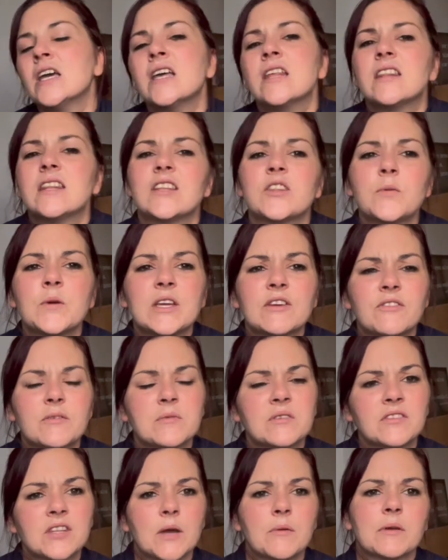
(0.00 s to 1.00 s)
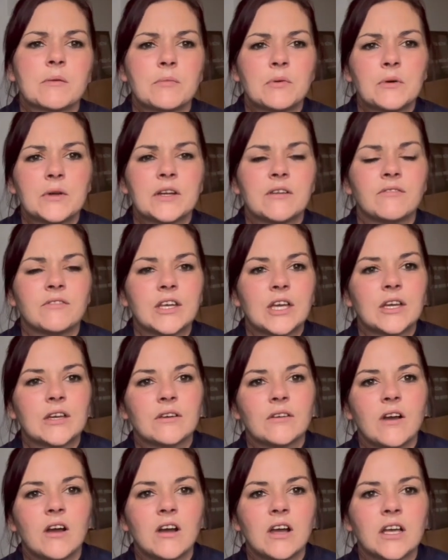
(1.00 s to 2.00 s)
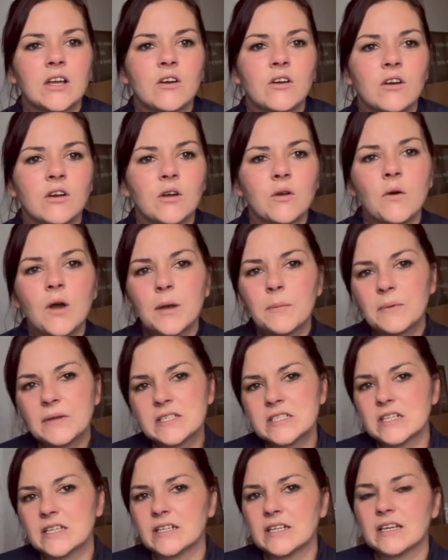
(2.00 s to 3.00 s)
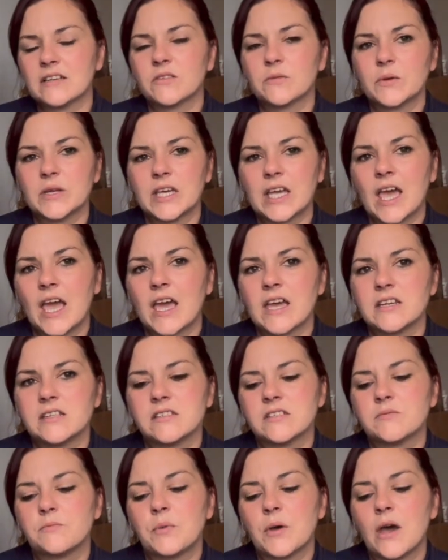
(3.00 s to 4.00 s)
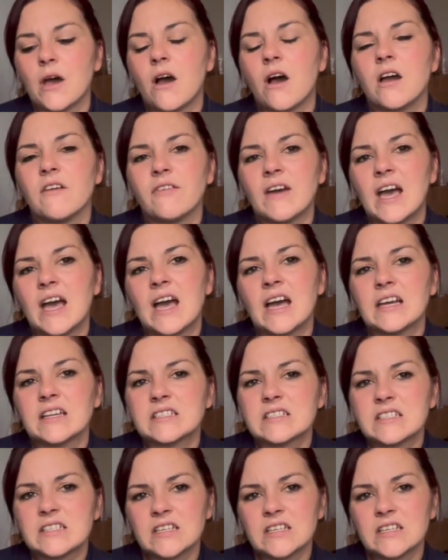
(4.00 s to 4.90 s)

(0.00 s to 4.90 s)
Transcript: This week from a sewing point of view, I got quite a bit done last weekend, but I've had